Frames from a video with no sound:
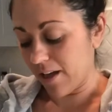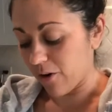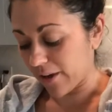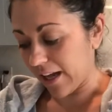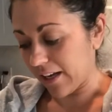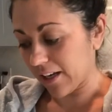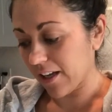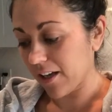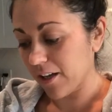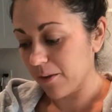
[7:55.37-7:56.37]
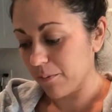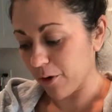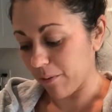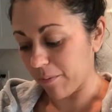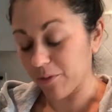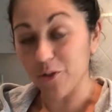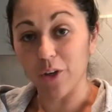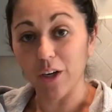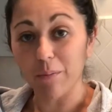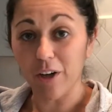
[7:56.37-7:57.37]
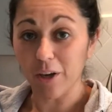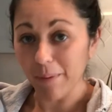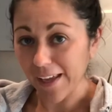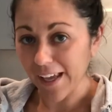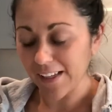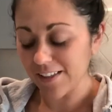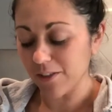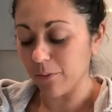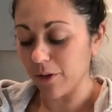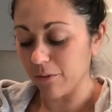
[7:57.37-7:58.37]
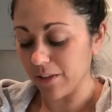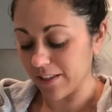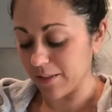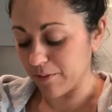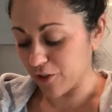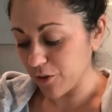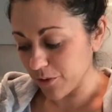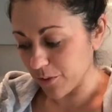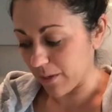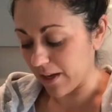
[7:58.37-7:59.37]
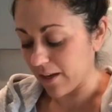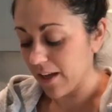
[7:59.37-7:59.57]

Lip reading: organic pure maple syrup on our pancakes, so we don't need it to be too sweet,